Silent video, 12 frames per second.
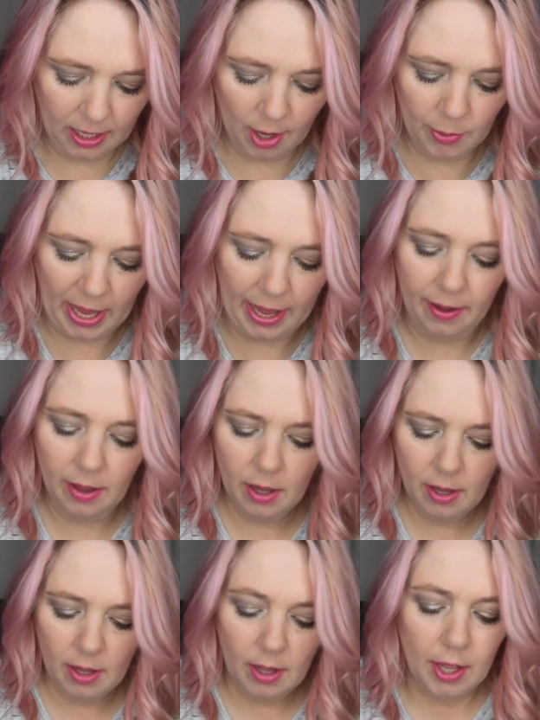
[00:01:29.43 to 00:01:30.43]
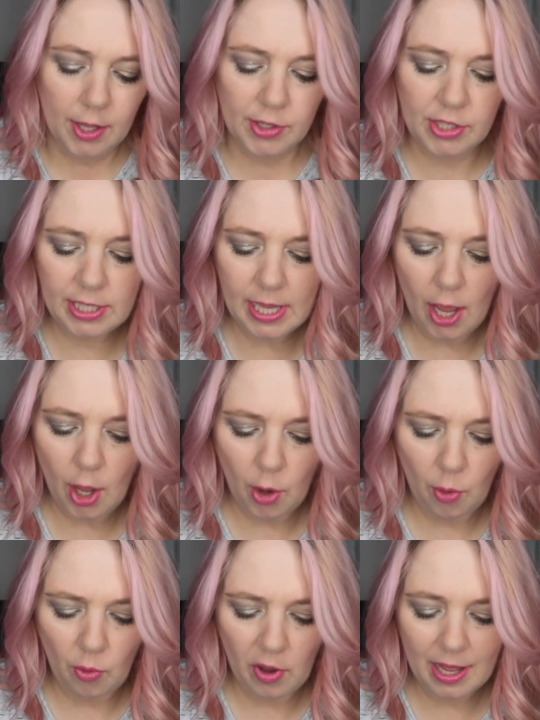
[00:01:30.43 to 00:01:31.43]
Okay,
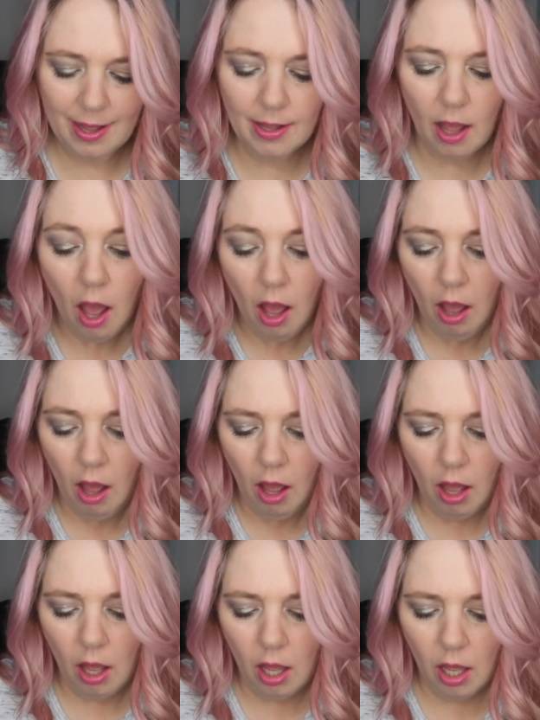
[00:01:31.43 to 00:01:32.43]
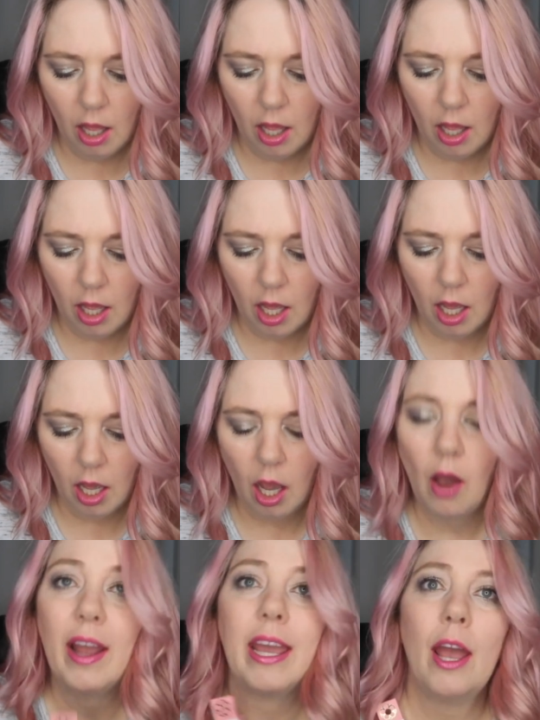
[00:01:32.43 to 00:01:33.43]
so oh,
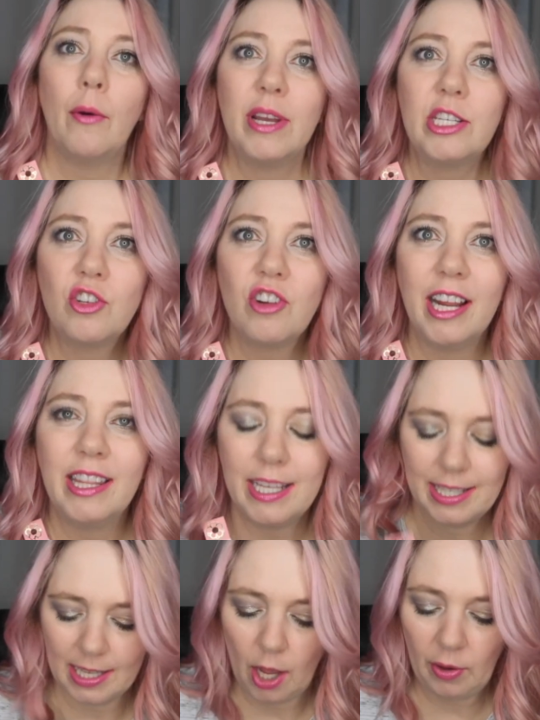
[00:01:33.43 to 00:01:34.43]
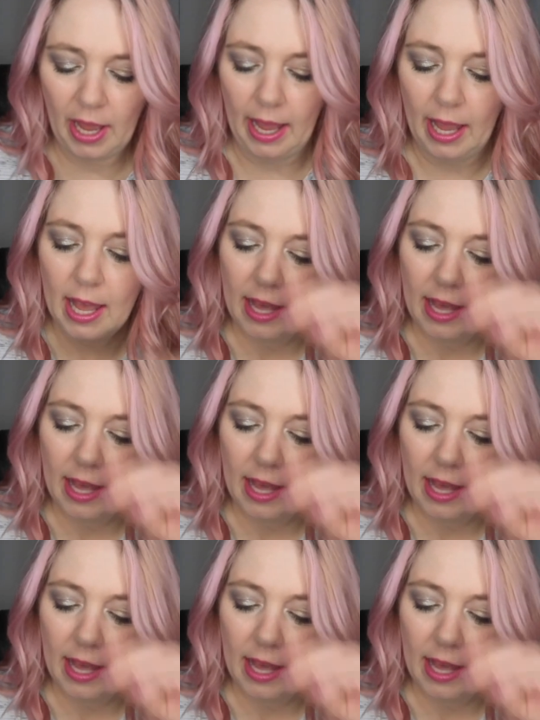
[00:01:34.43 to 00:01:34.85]
I can't wait to try this. Okay,